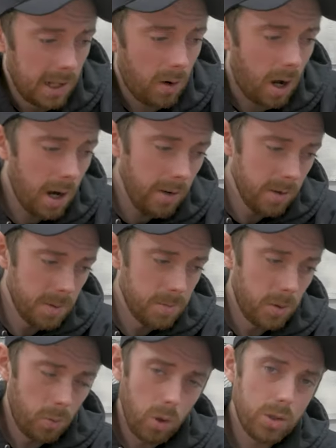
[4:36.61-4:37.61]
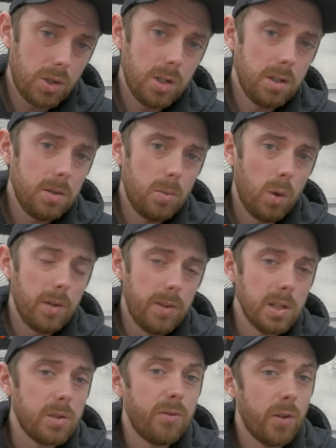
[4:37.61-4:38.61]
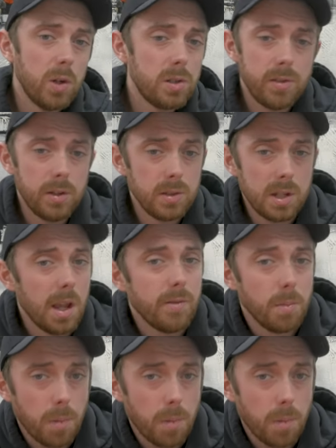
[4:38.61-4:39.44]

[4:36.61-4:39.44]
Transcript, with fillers: Now, I remember watching one of his first videos he ever